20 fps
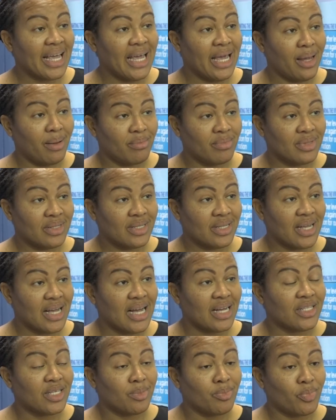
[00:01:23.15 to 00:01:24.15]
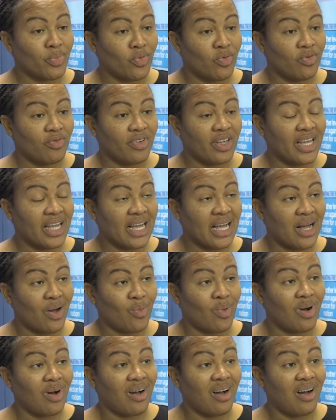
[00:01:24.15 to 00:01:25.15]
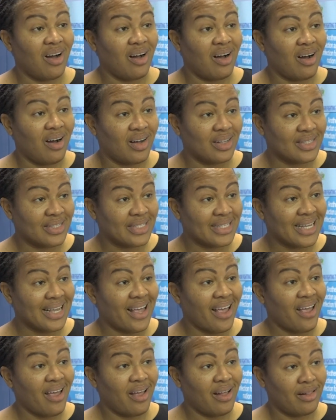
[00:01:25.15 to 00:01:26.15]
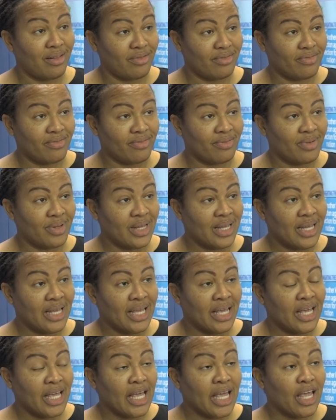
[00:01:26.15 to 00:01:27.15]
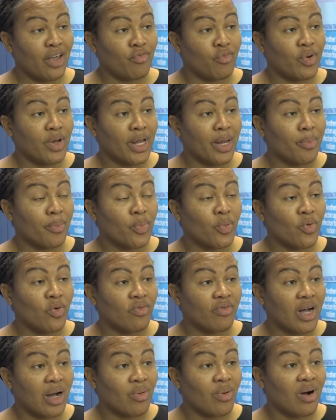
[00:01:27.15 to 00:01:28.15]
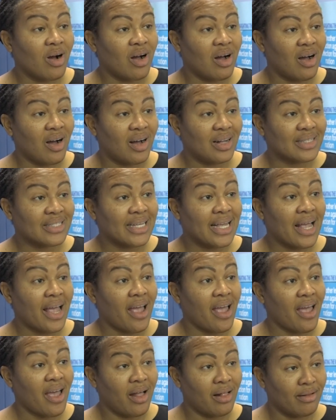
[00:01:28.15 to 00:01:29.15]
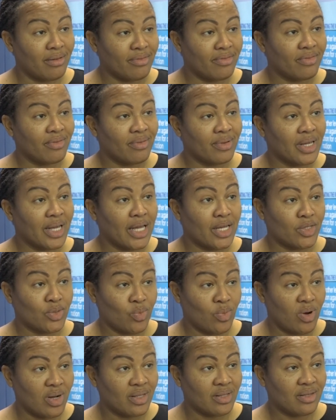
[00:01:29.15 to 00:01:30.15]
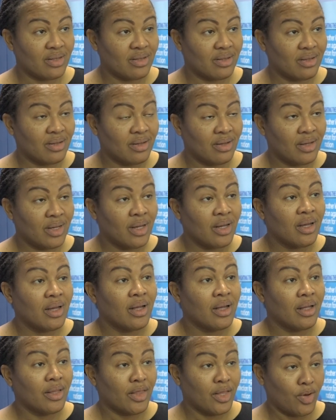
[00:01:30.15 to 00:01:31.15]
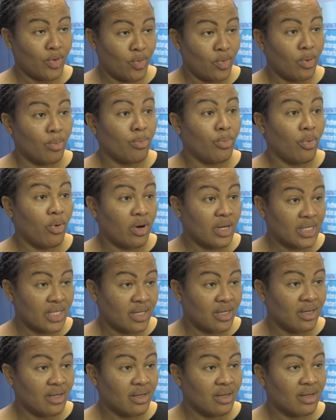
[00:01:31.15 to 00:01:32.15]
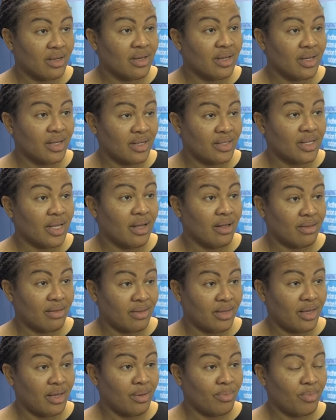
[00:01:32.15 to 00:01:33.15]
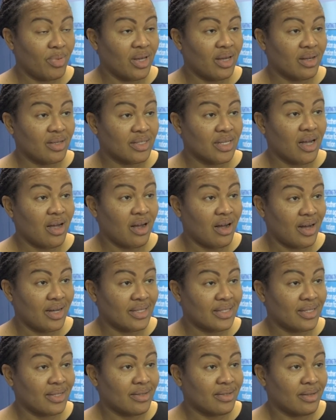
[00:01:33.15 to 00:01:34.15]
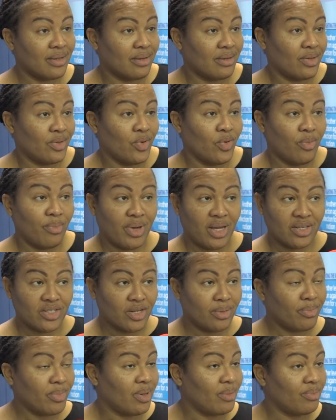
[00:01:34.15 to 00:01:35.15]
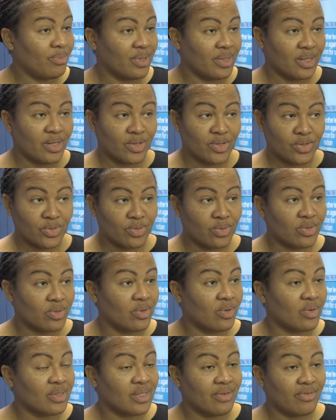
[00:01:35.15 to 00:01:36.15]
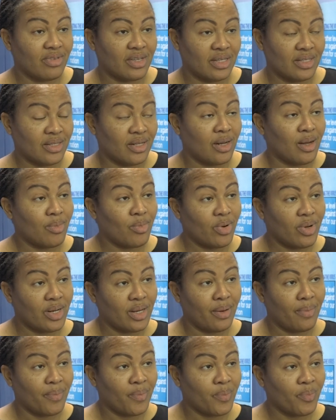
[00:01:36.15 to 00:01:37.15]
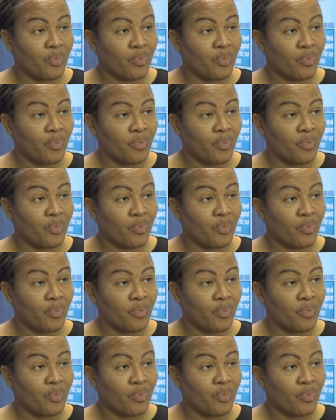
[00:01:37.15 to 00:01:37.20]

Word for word: aimed at improving our heart health. If we improve our heart health, guess what? The whole body is healthy because our heart is the you know major pump and controls lots of things in our body.